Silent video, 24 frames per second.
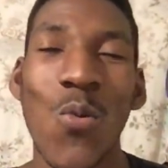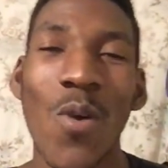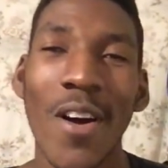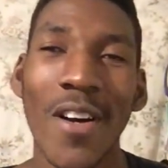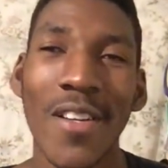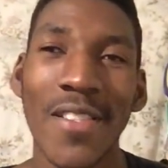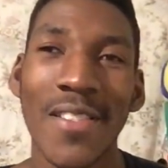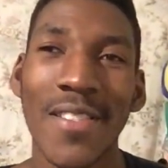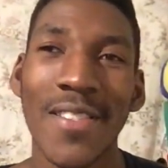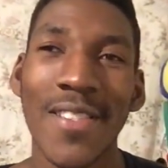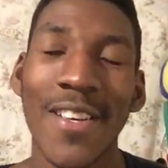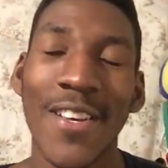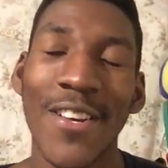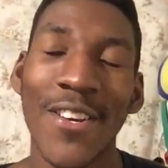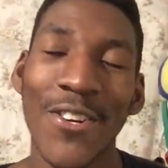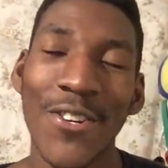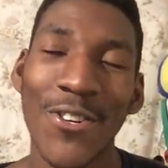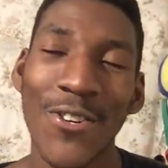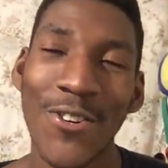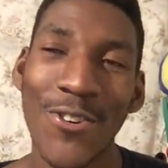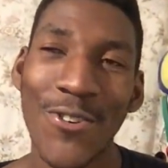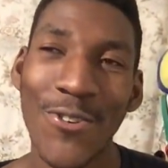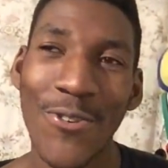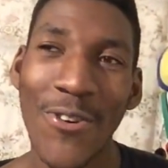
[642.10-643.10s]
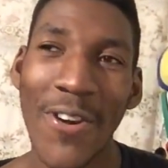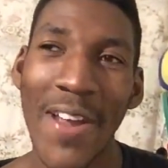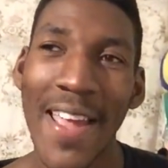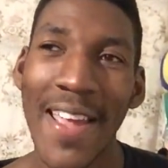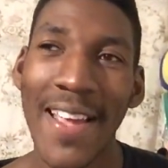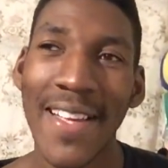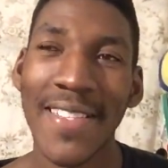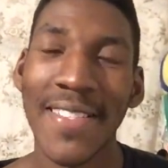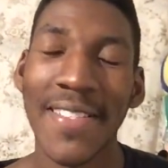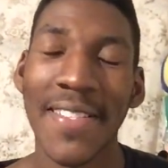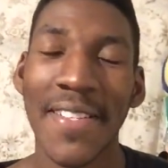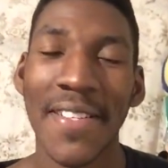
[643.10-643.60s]
What a
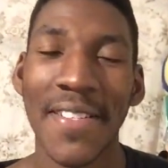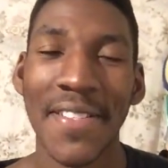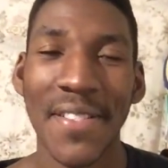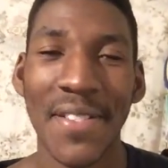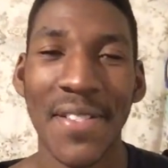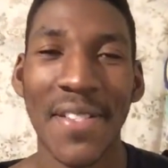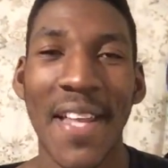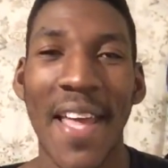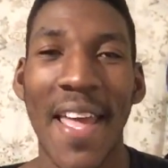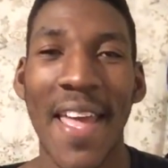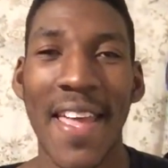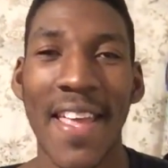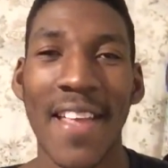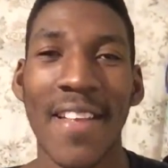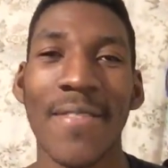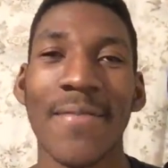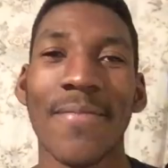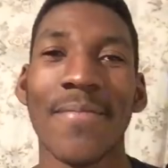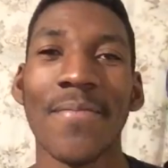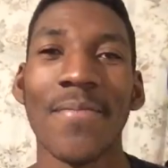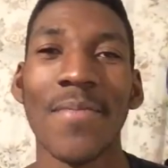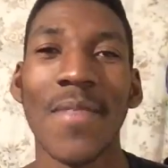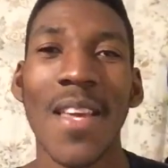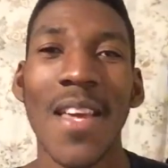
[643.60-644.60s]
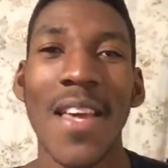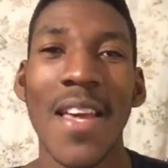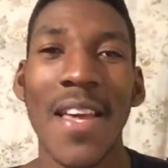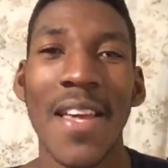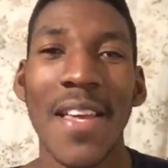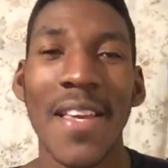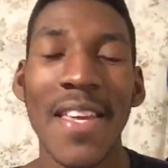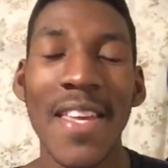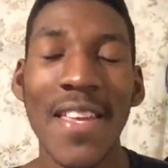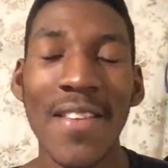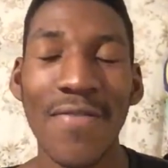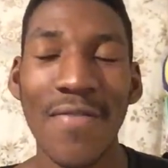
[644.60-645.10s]
great day.
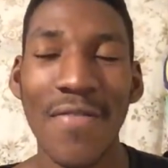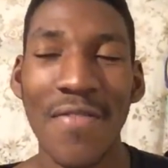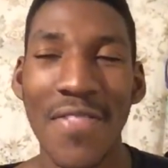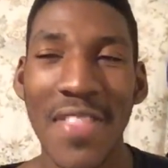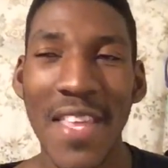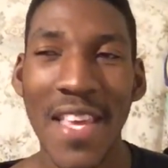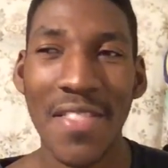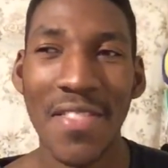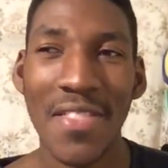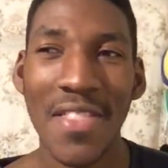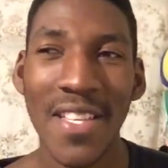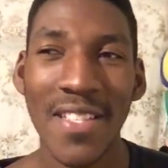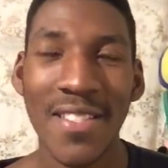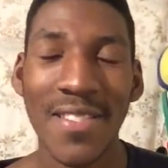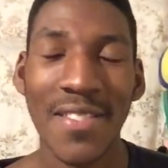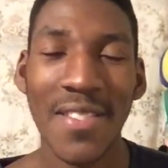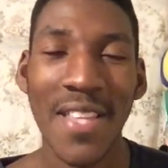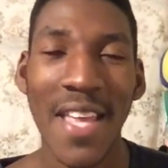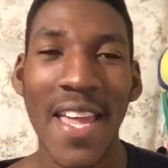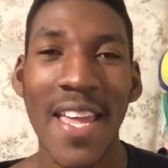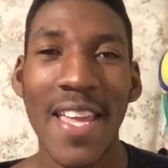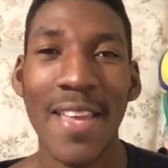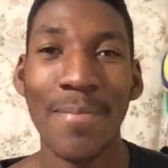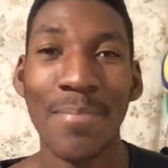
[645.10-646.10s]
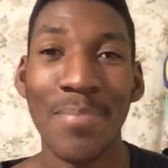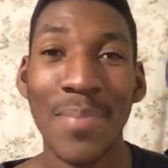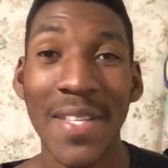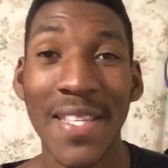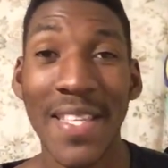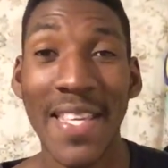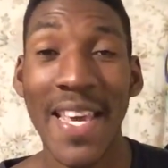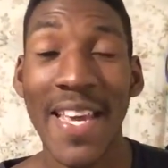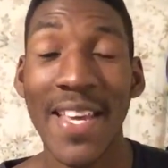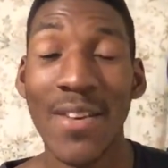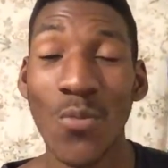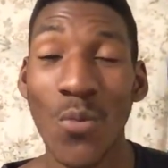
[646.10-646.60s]
Even that this day
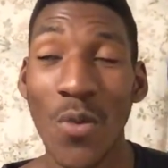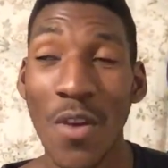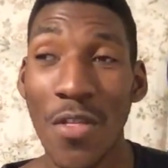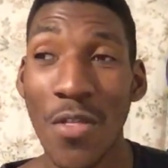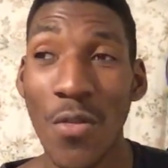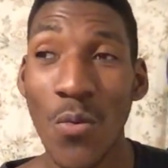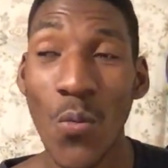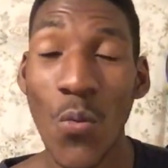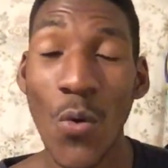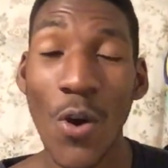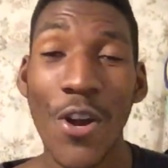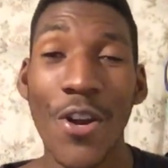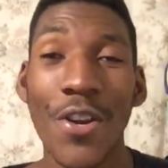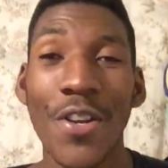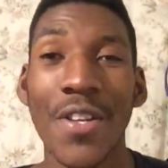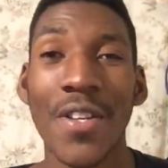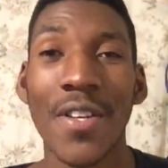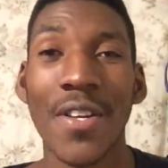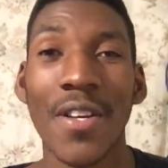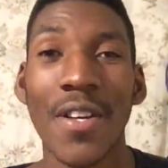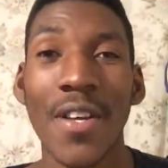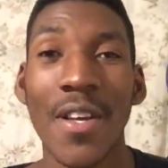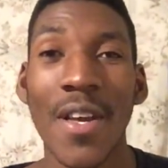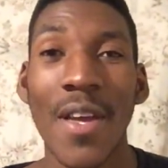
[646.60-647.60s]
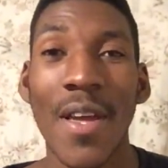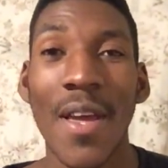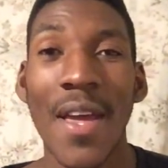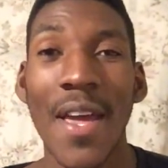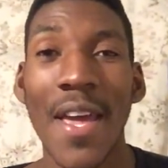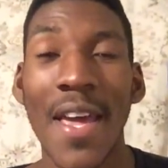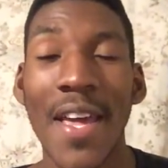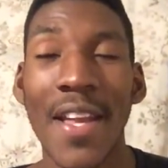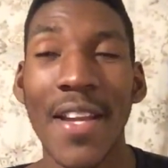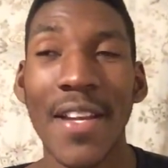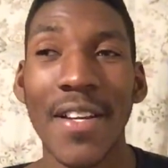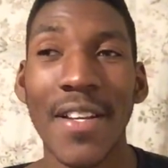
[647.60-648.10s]
began with work,
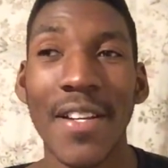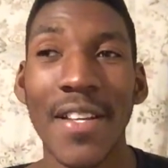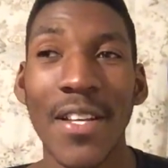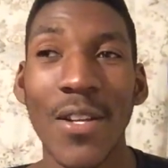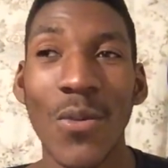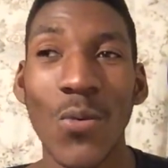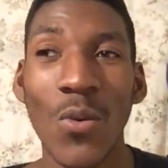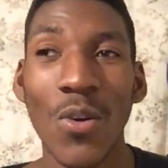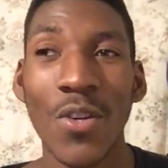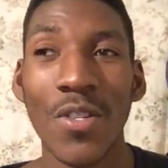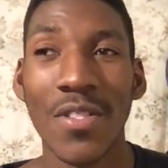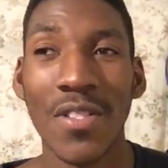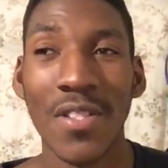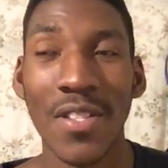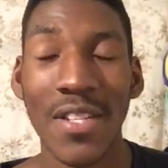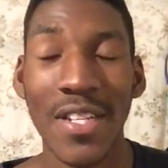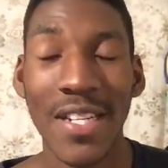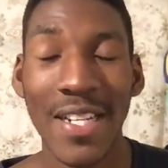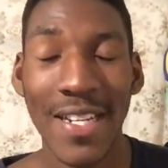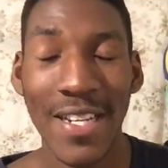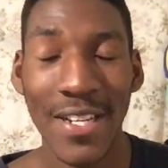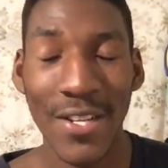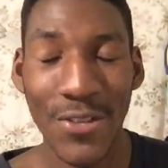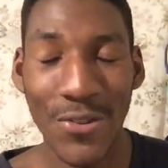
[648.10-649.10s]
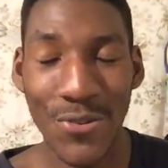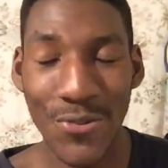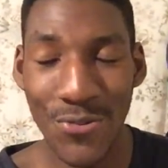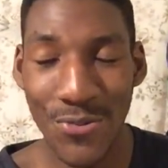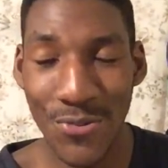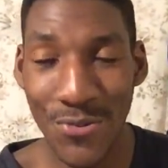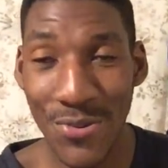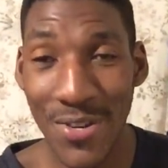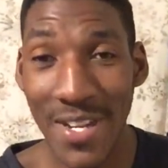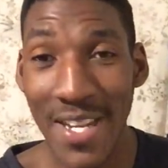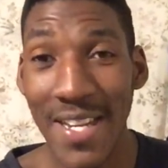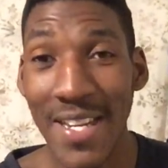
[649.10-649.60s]
and it was
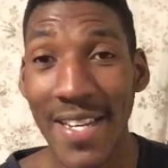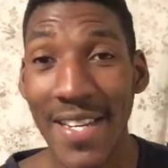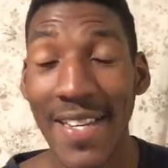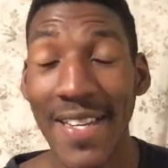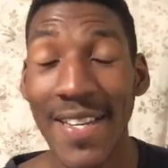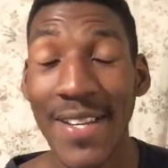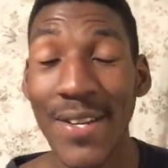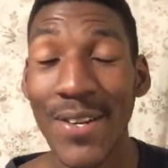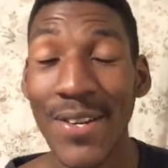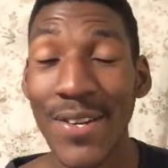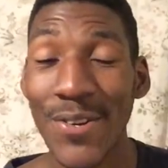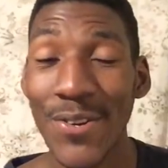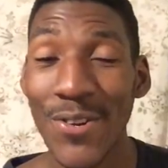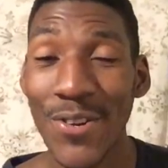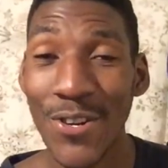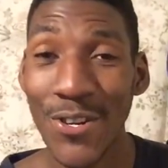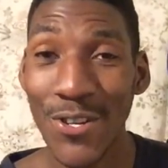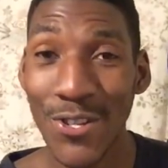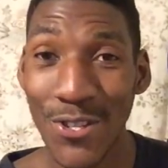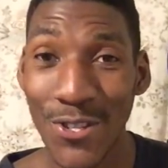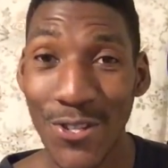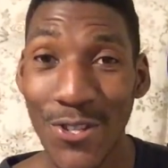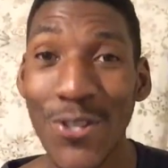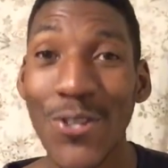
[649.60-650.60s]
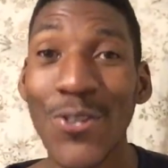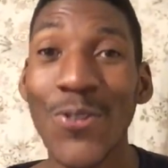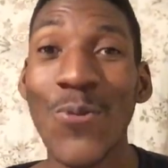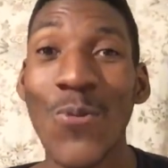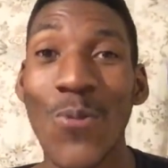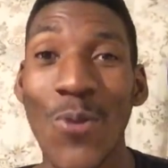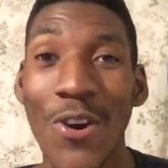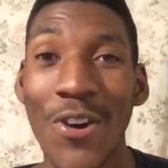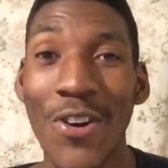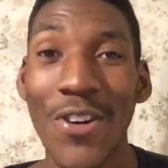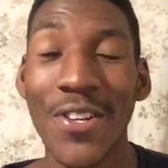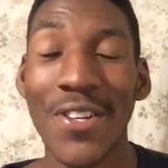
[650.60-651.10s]
really a
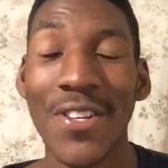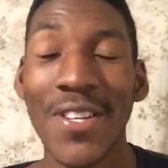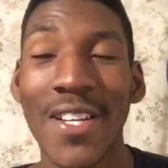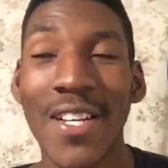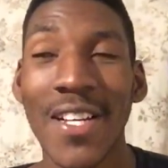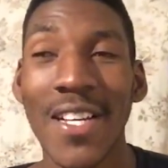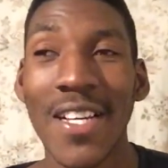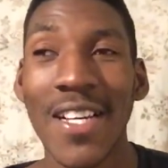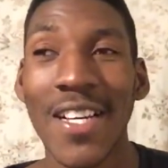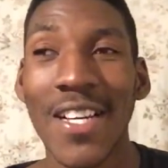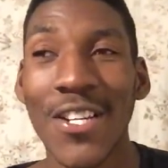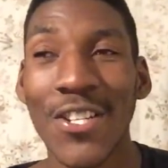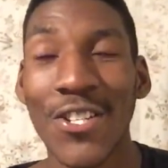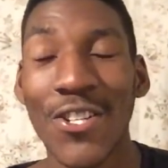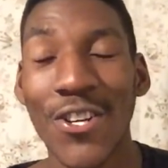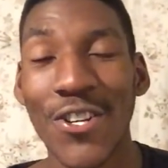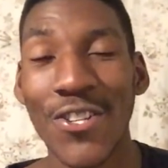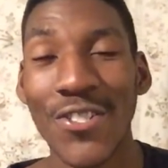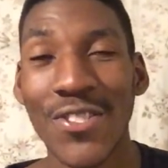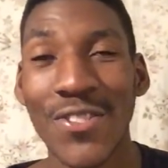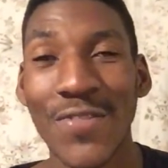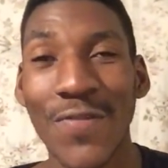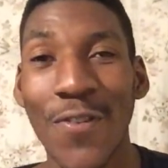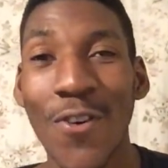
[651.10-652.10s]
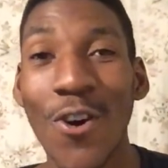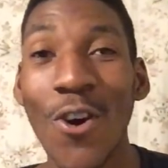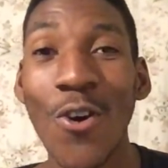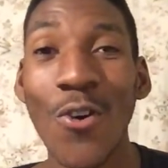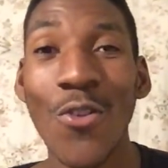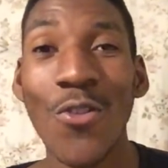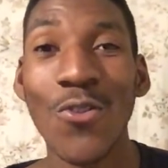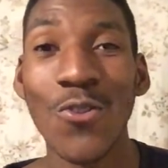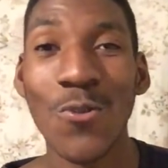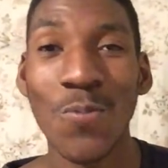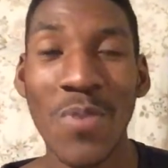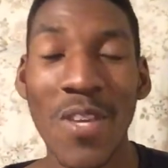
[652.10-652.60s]
good work. Because for
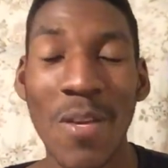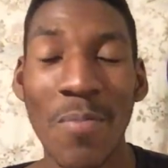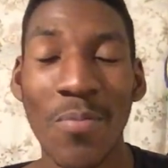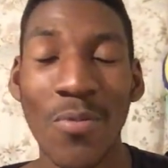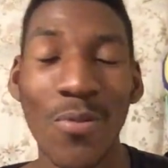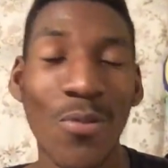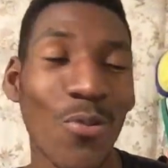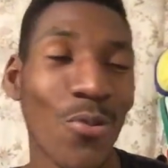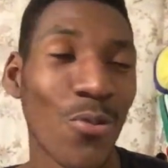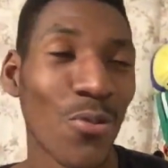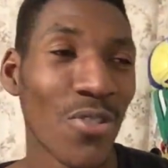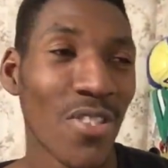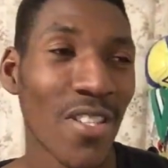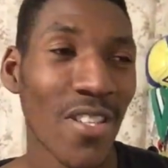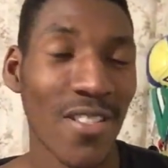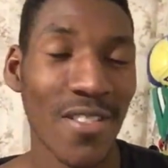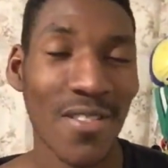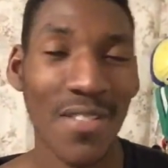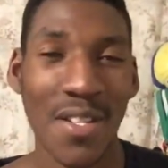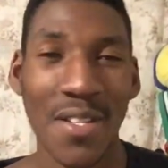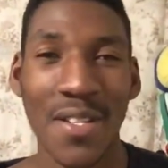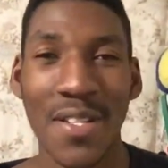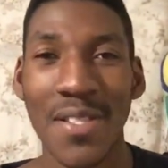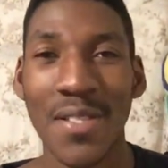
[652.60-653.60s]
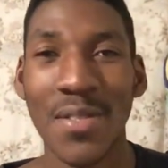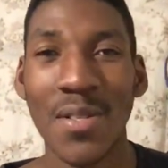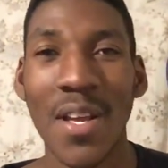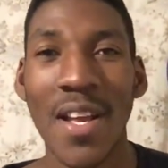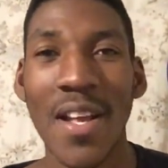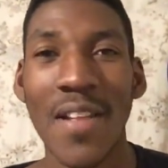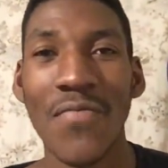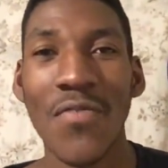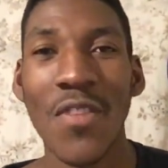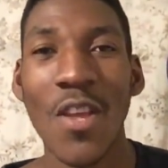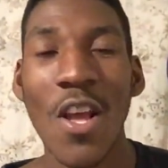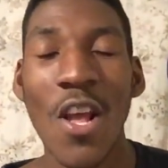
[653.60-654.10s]
all those people who doesn't
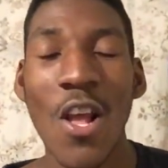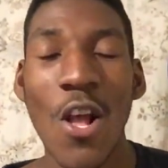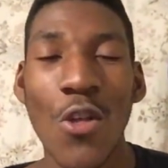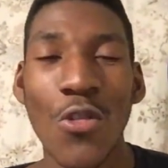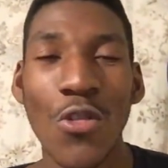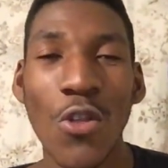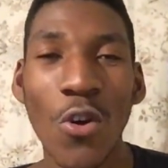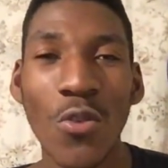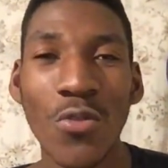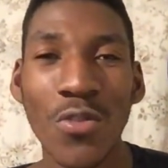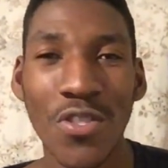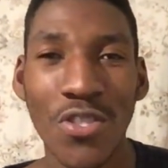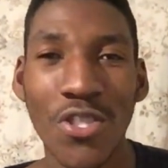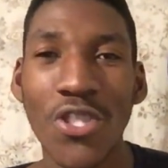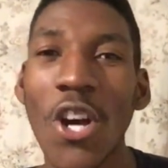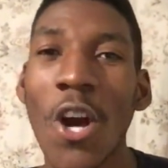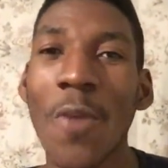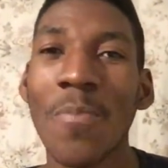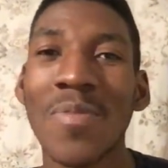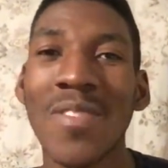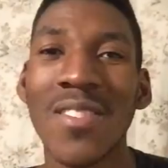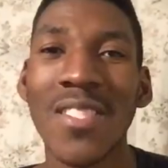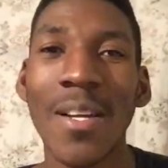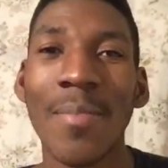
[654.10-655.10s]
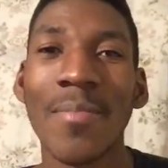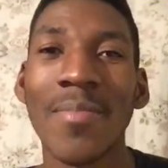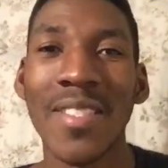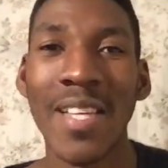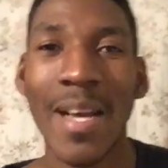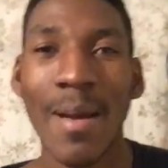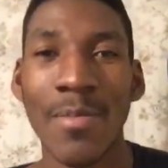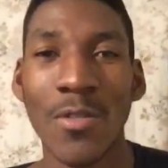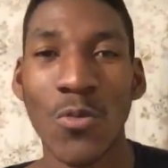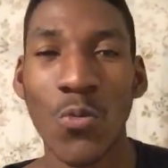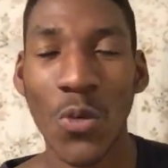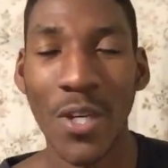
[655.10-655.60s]
understand, those jobs
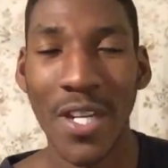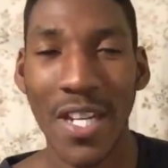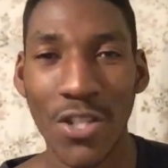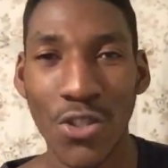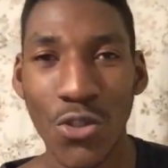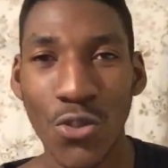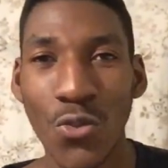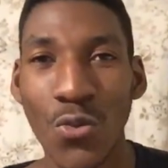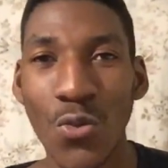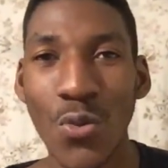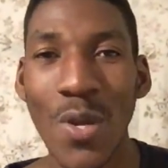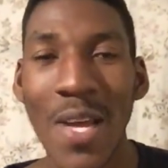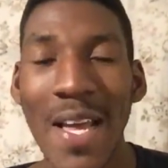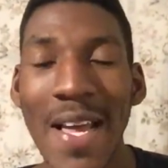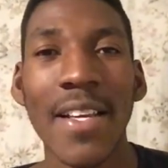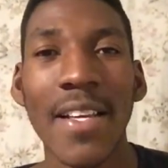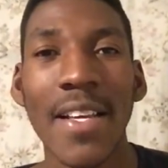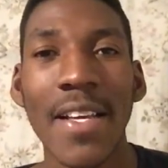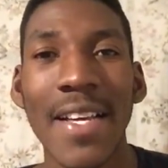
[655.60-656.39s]
sometimes what I do